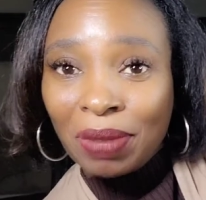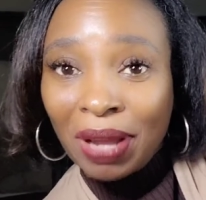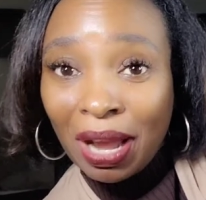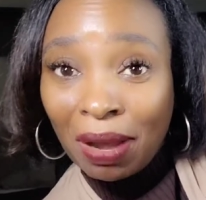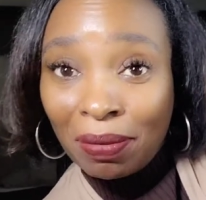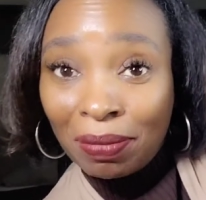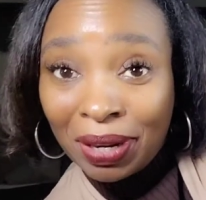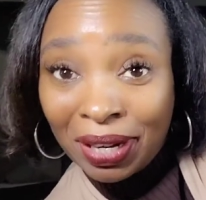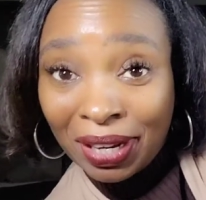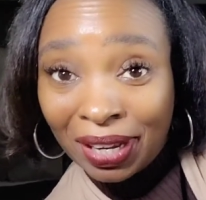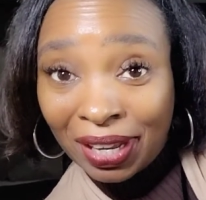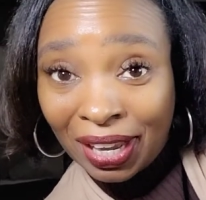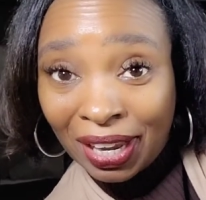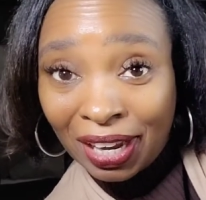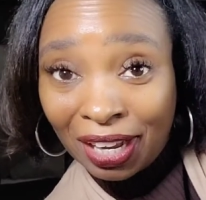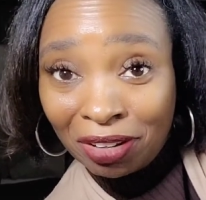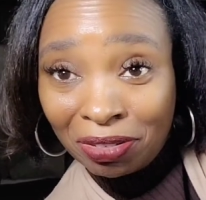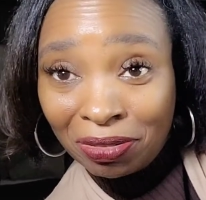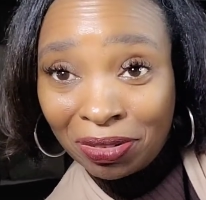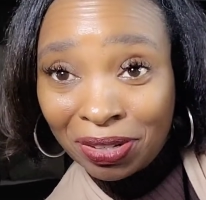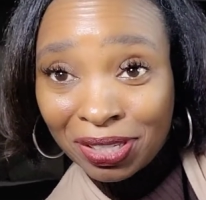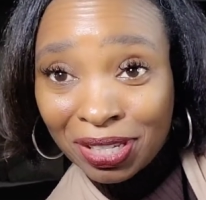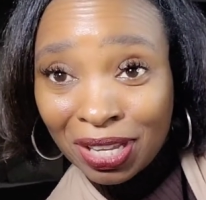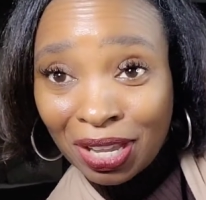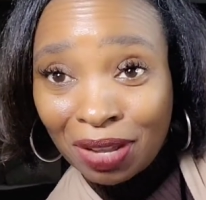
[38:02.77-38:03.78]
me how many
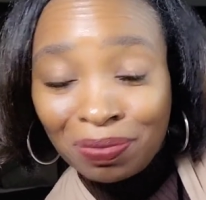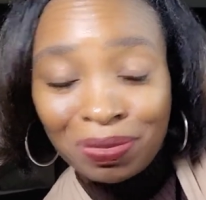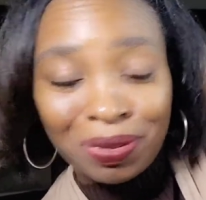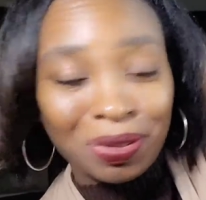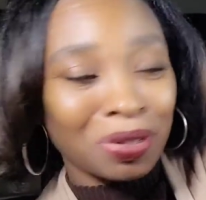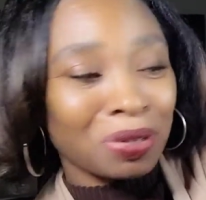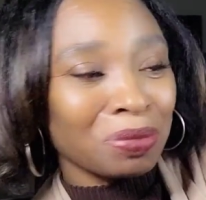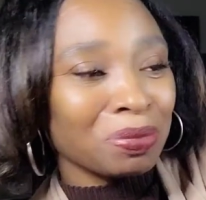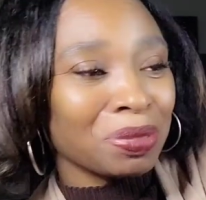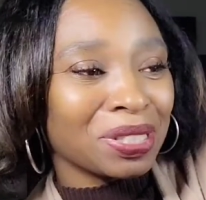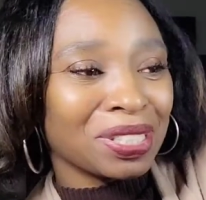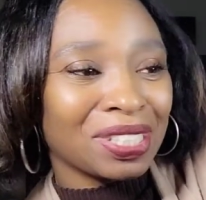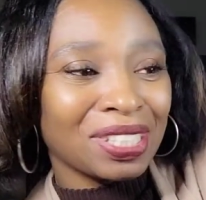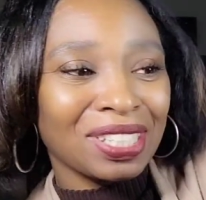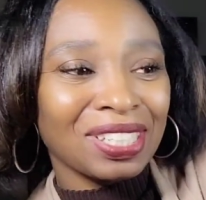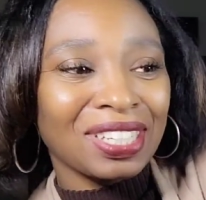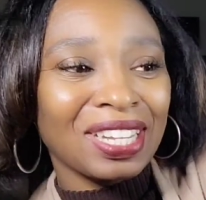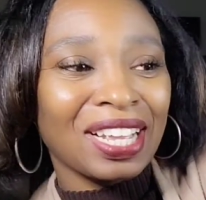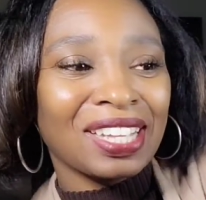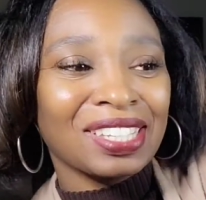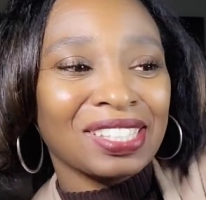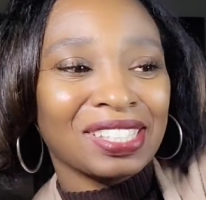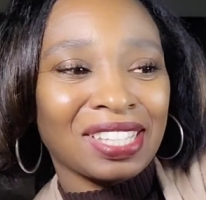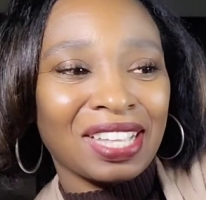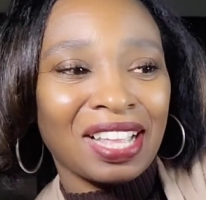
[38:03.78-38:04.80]
calories I burn. But see,
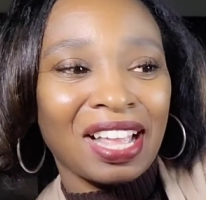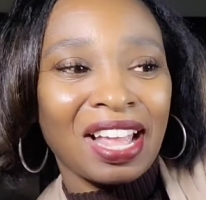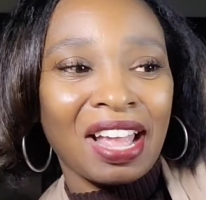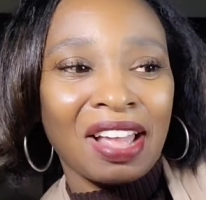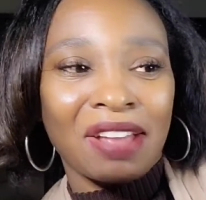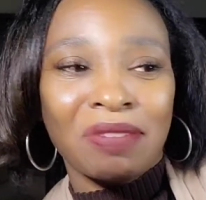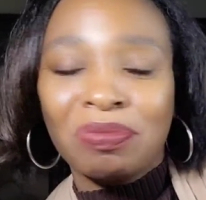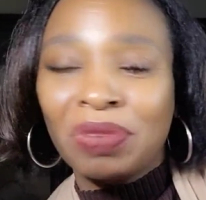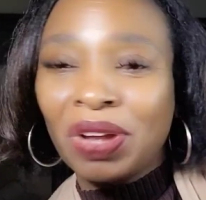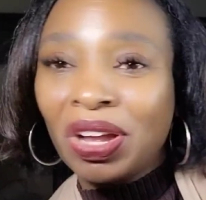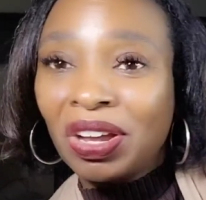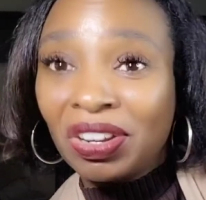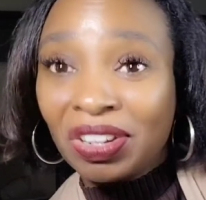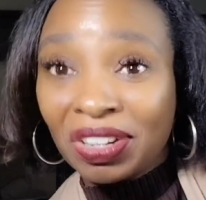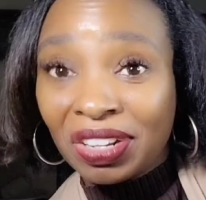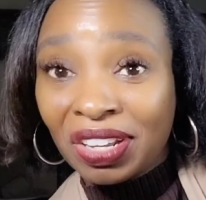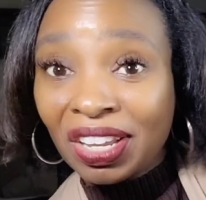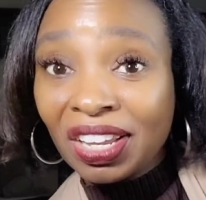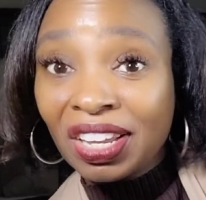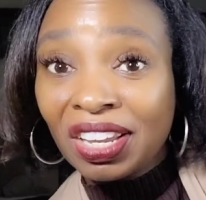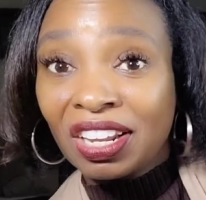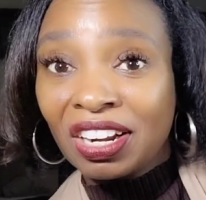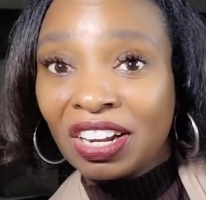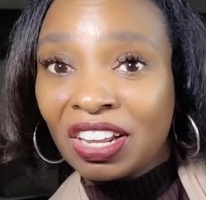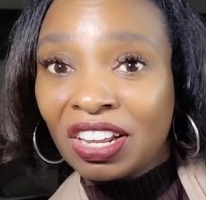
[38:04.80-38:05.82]
that's,
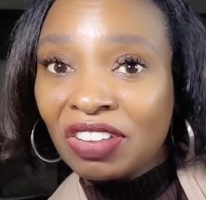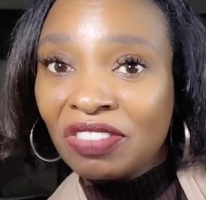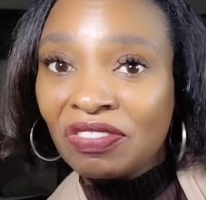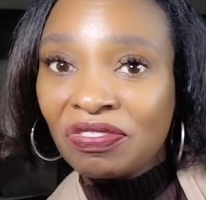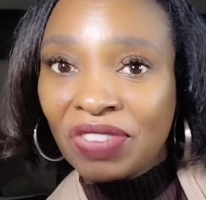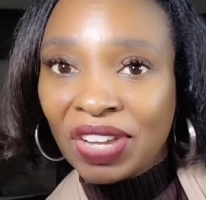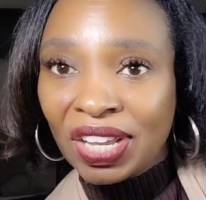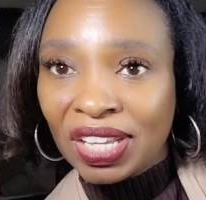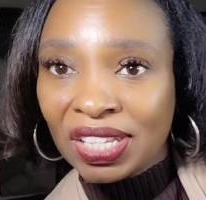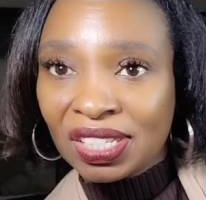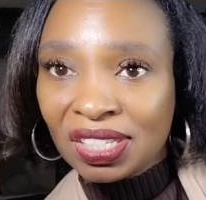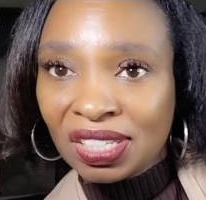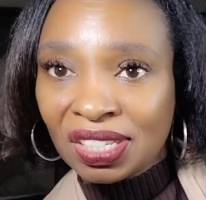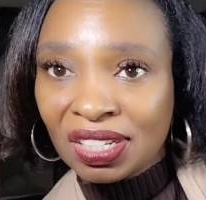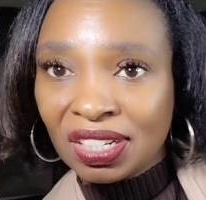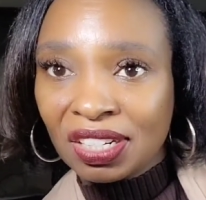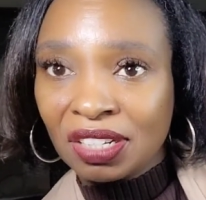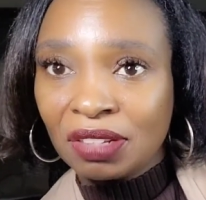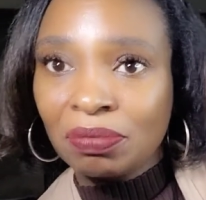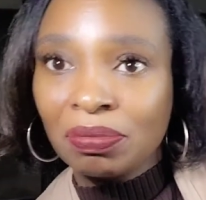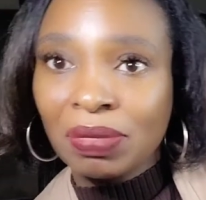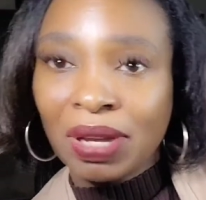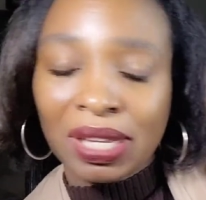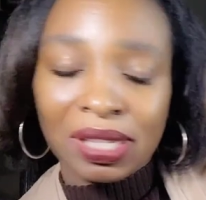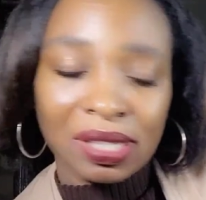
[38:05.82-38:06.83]
again, investing
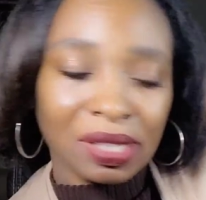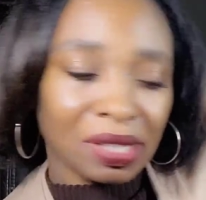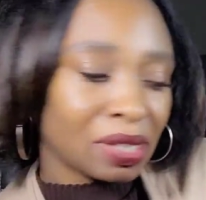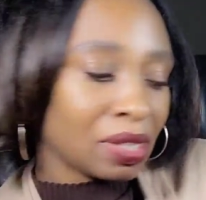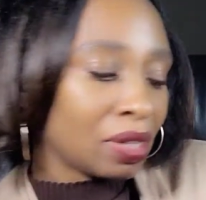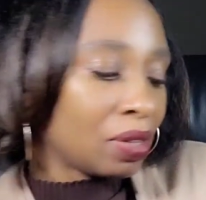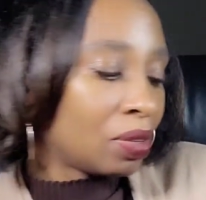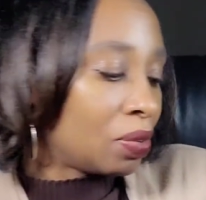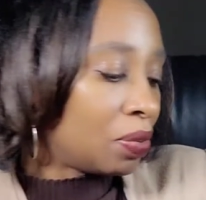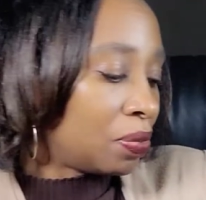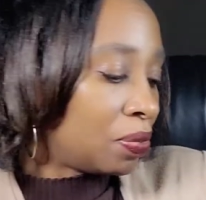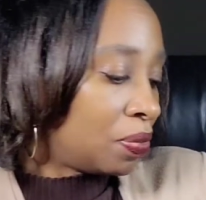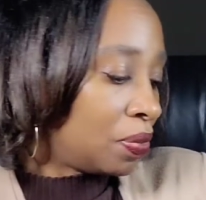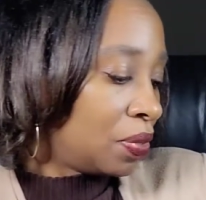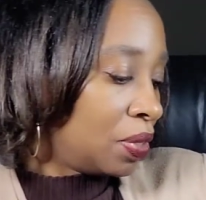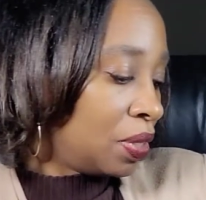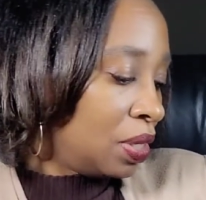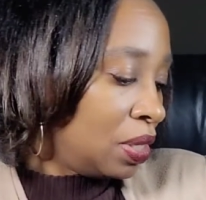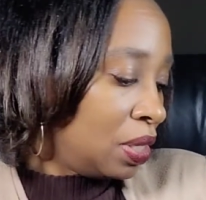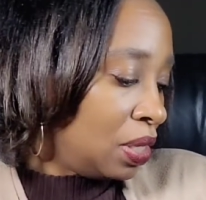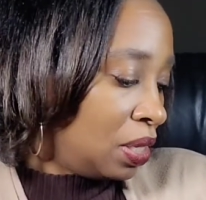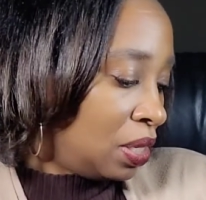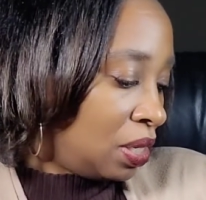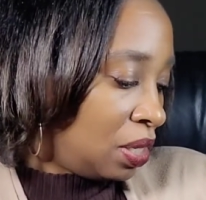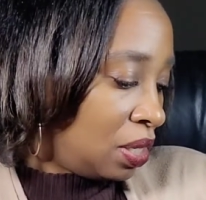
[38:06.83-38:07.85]
in myself
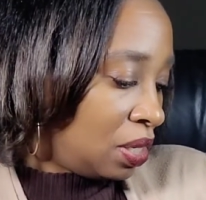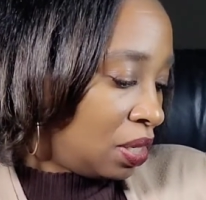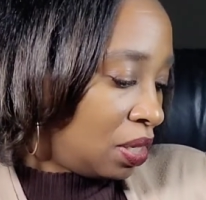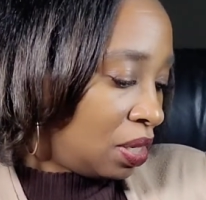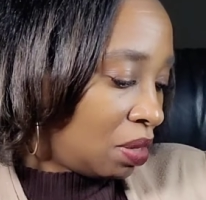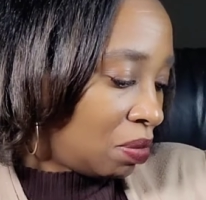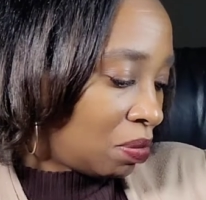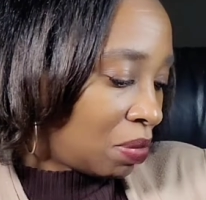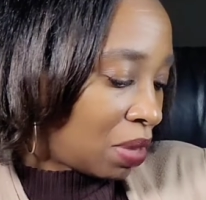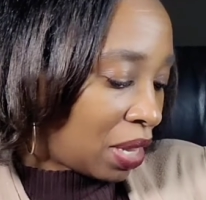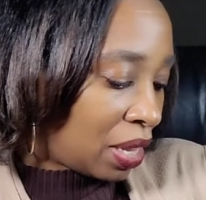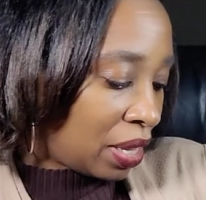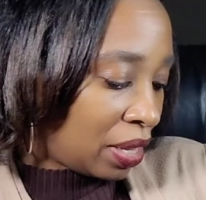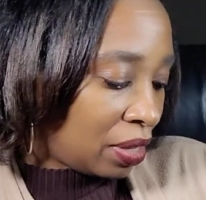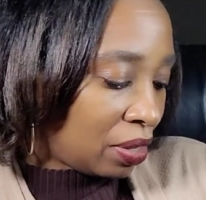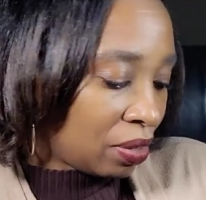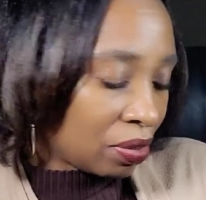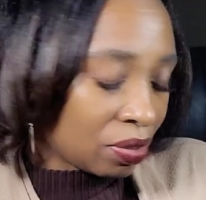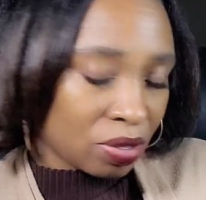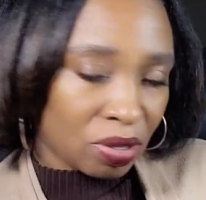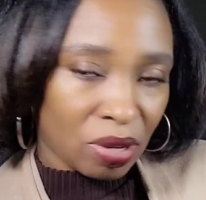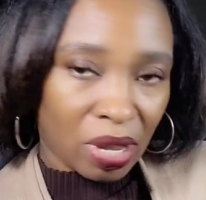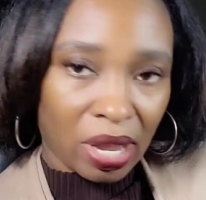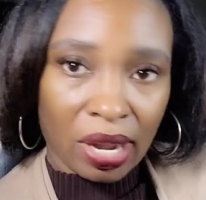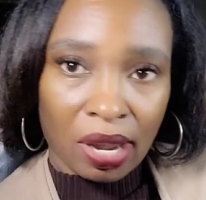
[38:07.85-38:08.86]
and in my
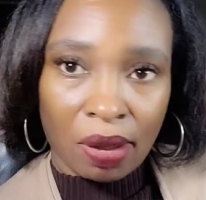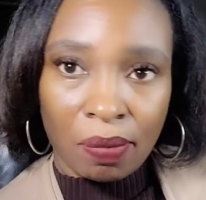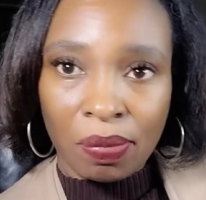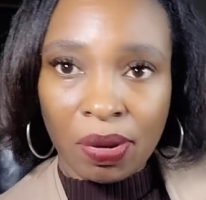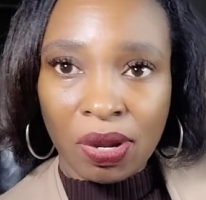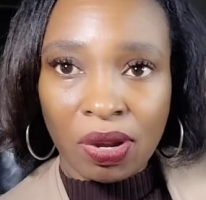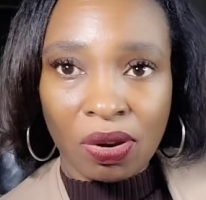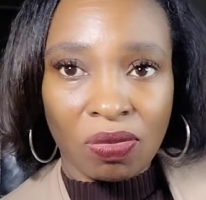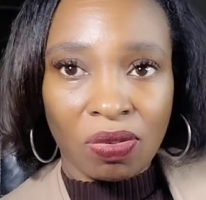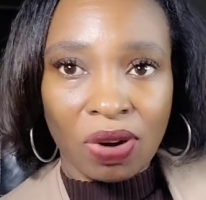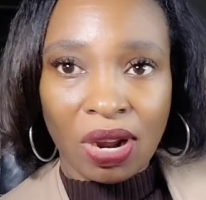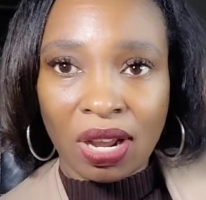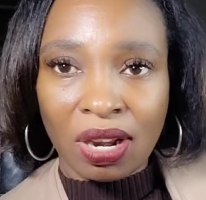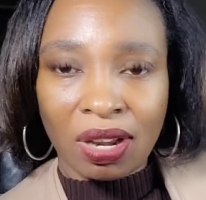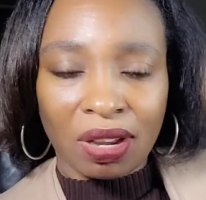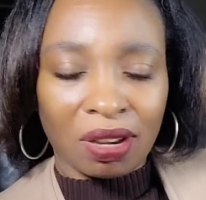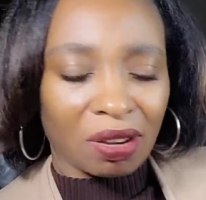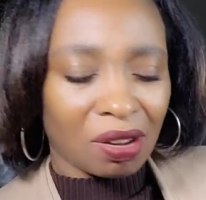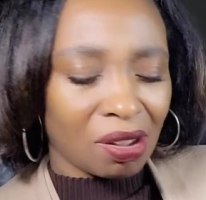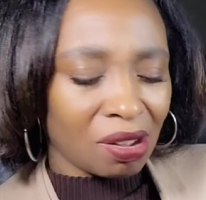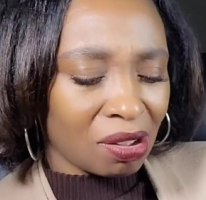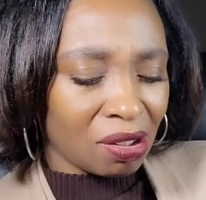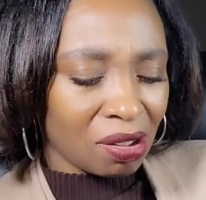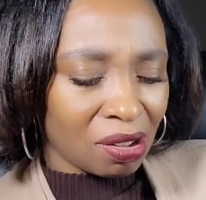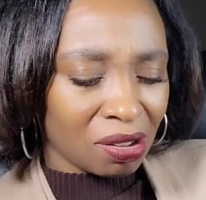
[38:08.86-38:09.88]
health so I can be around a
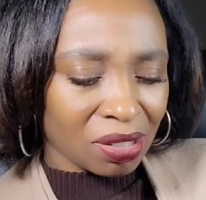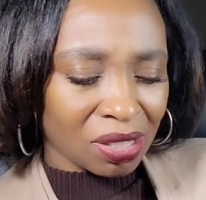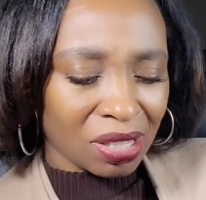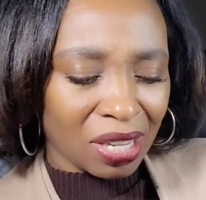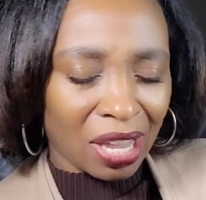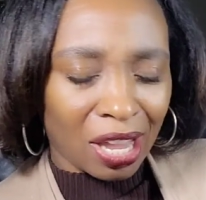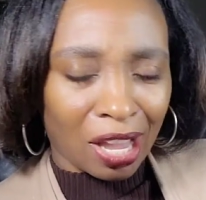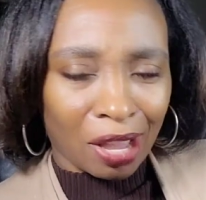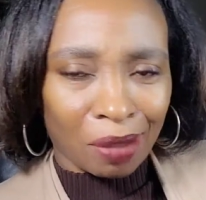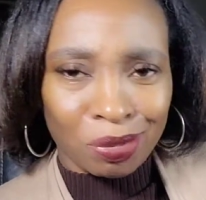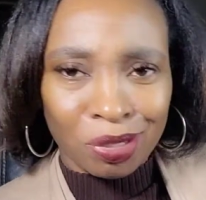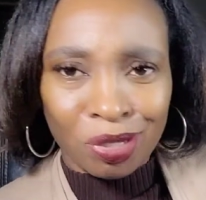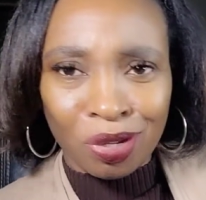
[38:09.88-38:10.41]
long time.